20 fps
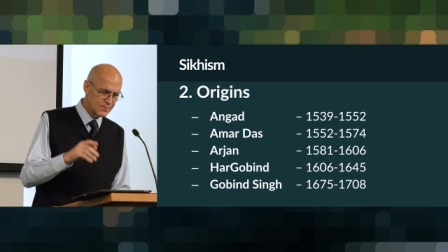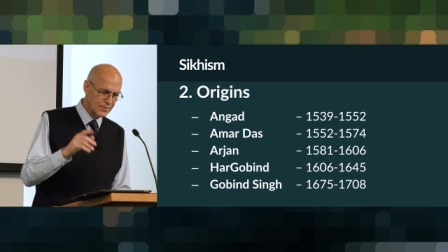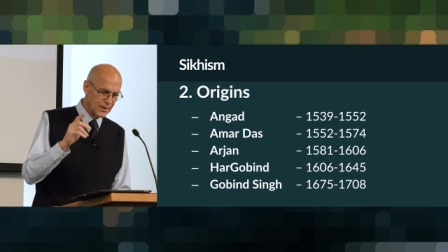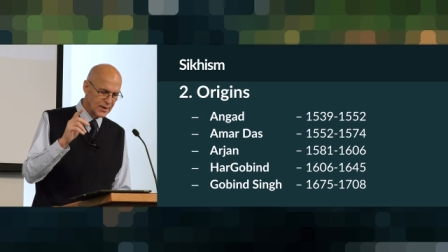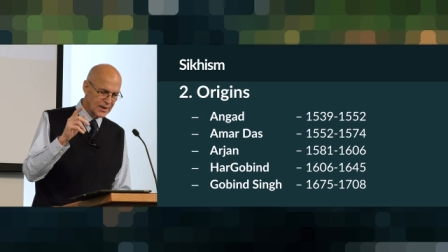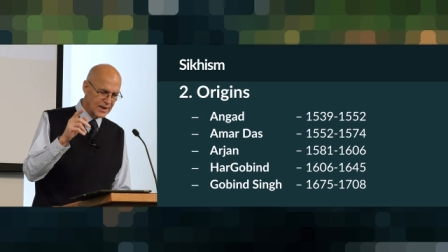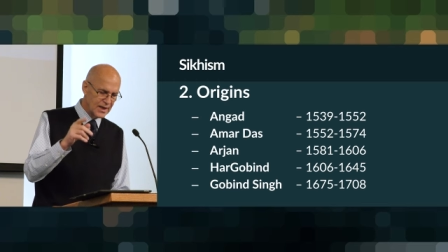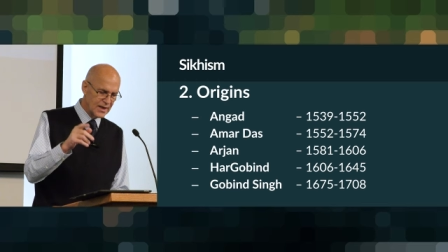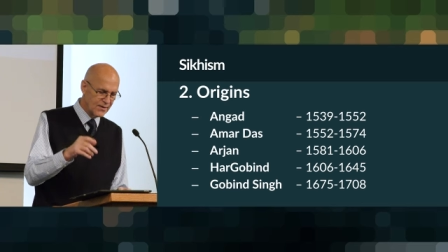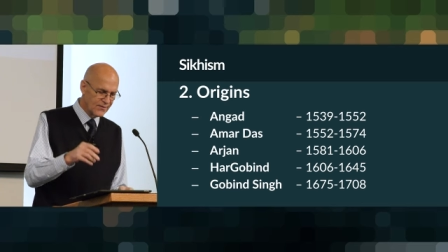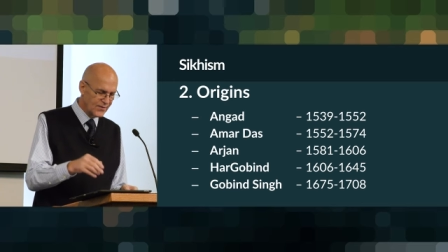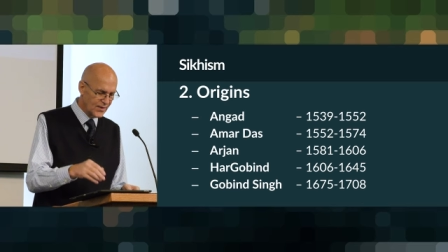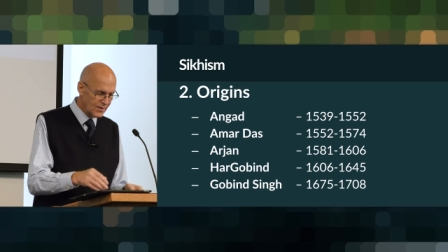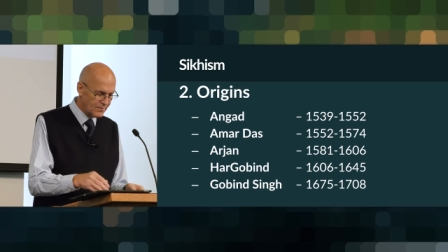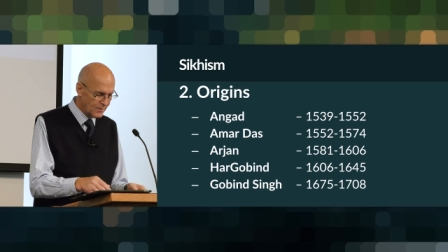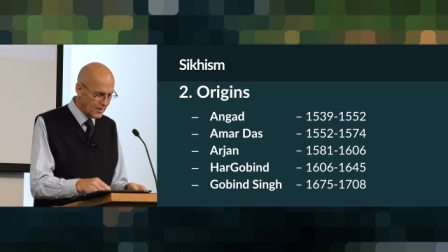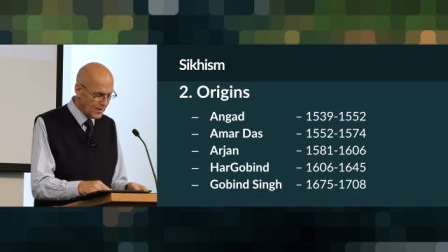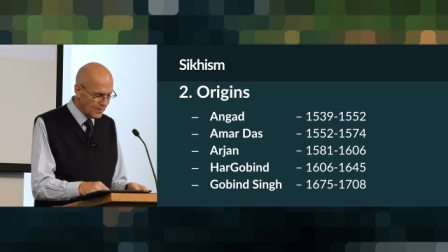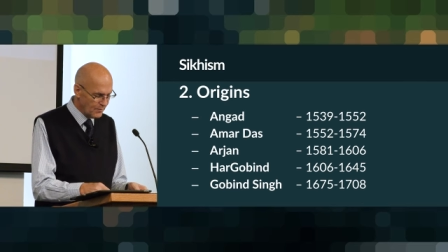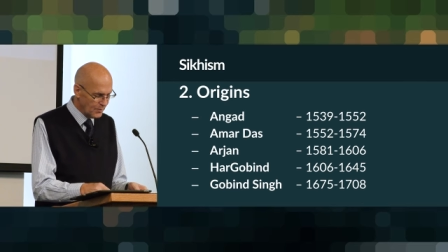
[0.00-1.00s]
believed
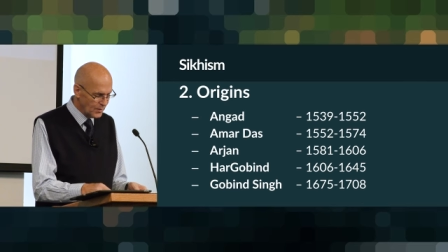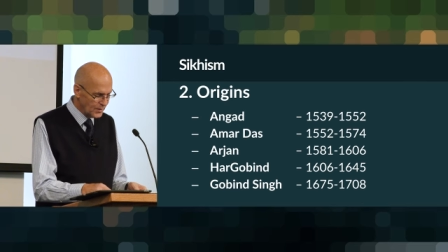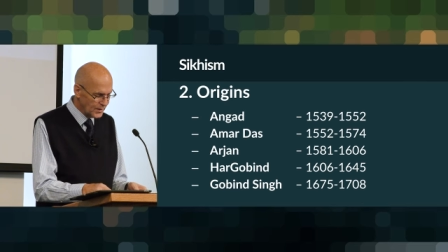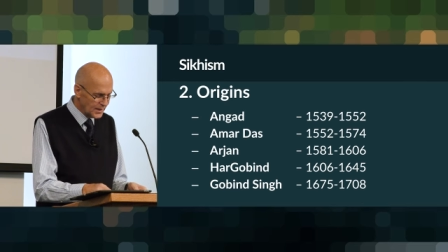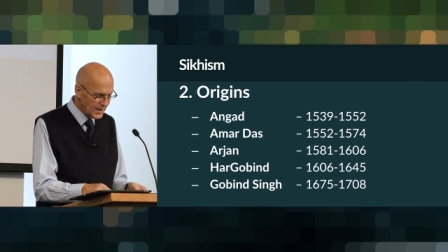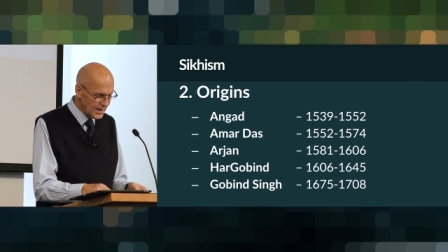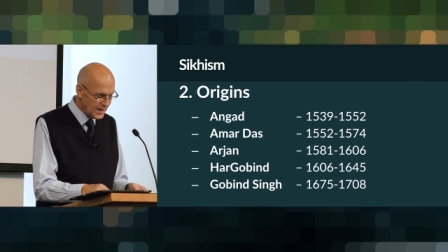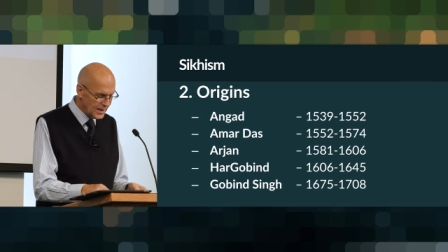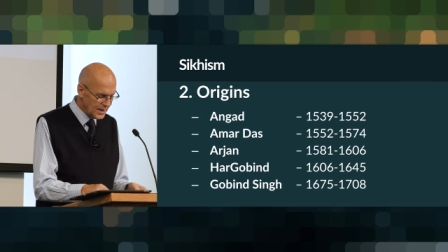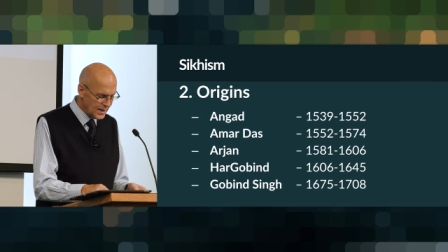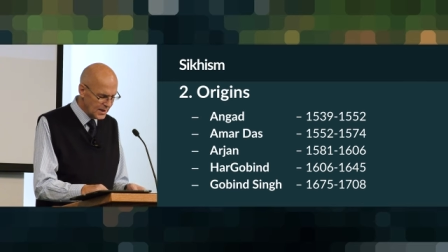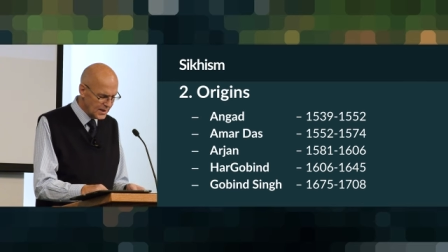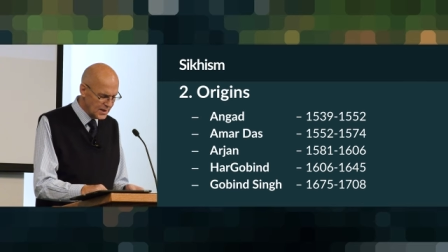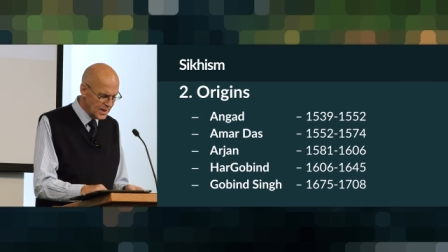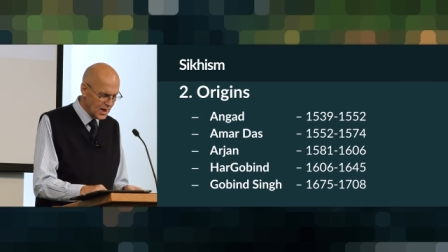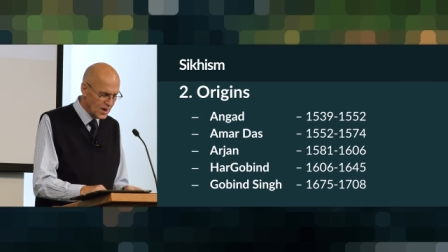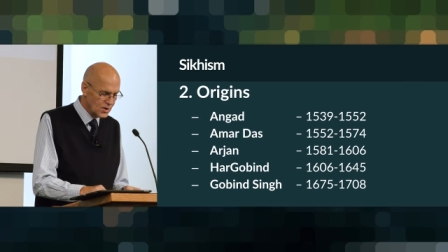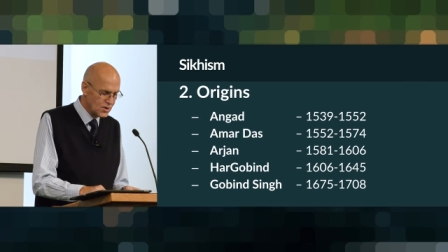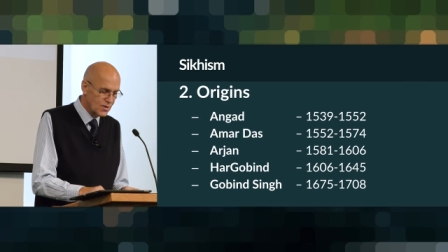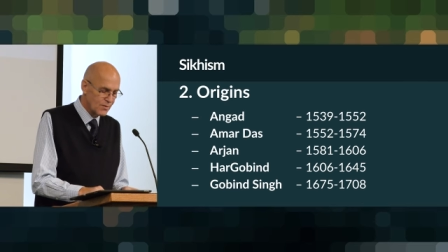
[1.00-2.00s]
that people
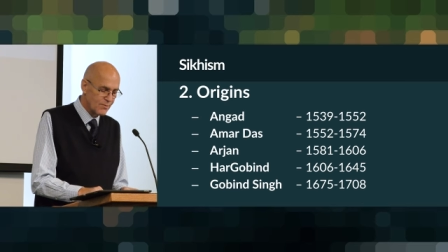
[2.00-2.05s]
needed